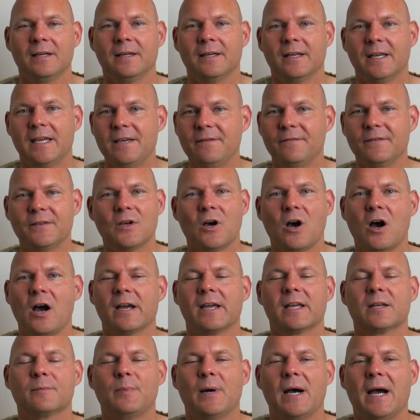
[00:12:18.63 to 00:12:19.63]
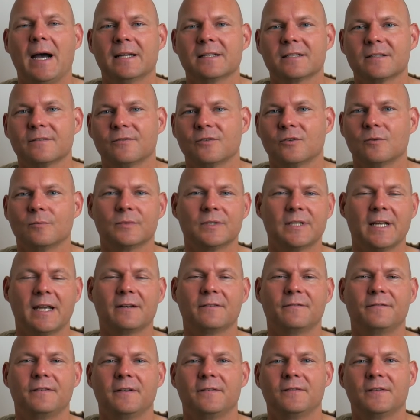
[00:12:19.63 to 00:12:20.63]
Even high-end parts from
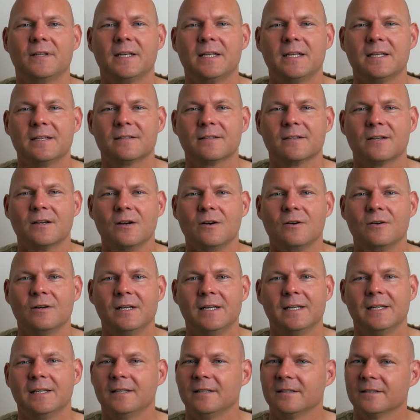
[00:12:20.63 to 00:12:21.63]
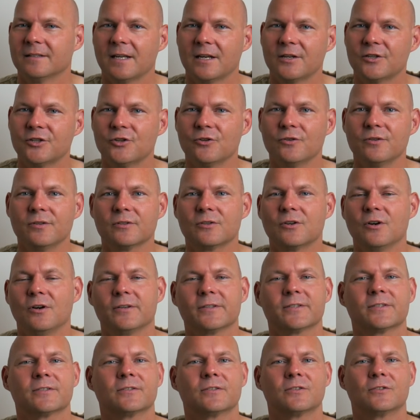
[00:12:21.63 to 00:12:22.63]
10, 15 years ago, they shouldn't
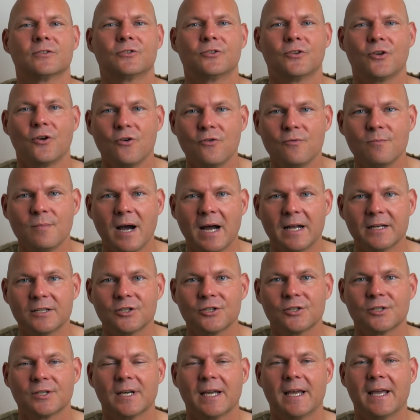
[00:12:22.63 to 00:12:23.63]
cost too much.